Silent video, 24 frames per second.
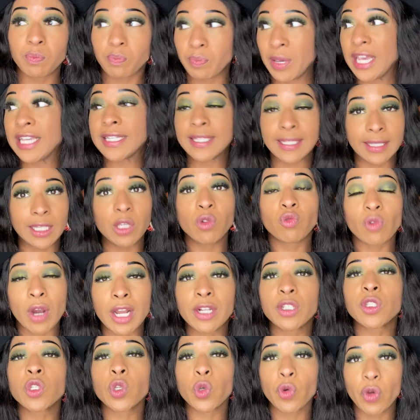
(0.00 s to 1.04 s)
basically
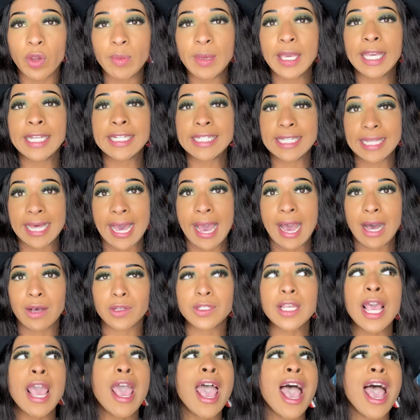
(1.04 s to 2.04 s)
run screaming into the house.